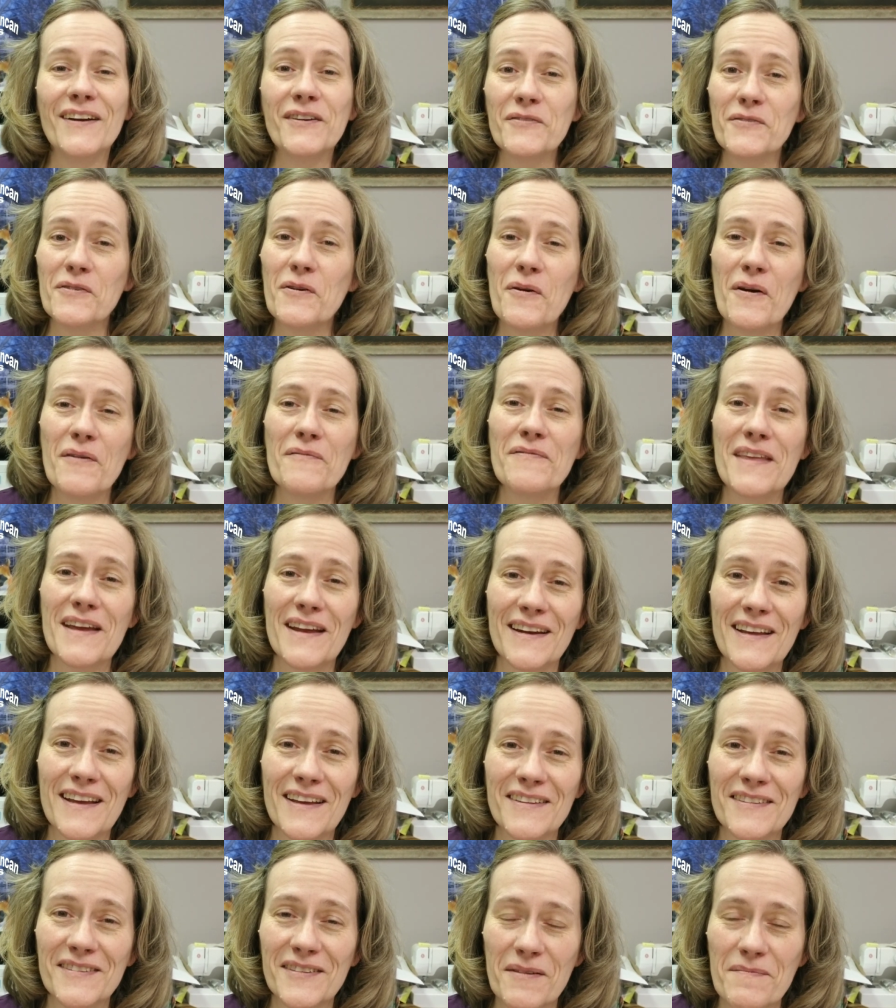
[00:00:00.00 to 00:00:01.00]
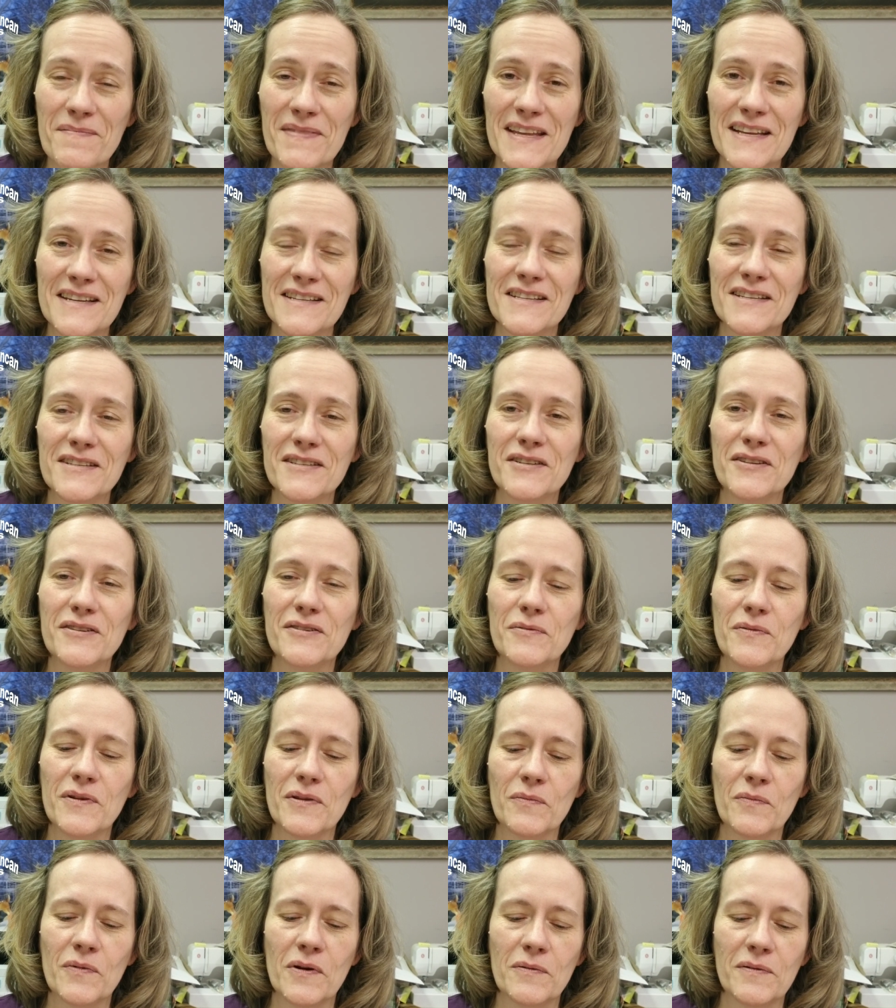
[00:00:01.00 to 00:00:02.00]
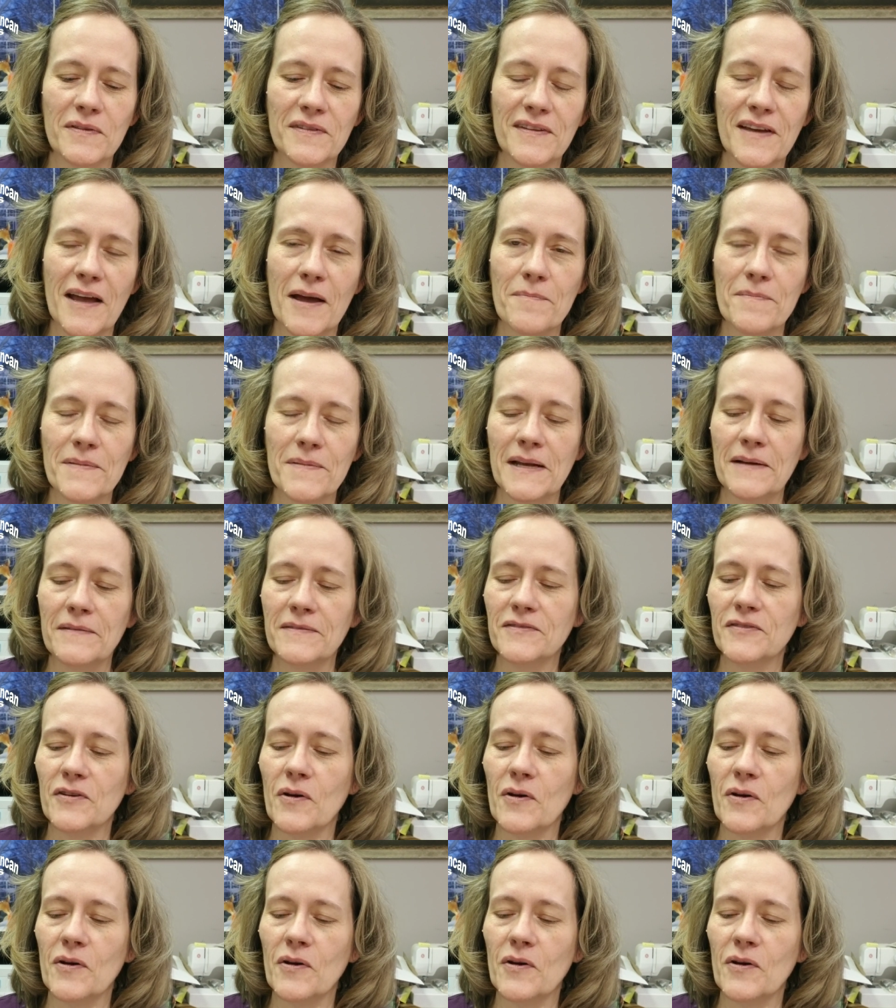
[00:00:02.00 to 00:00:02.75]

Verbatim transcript: I don't know if that has something to do with what was happening,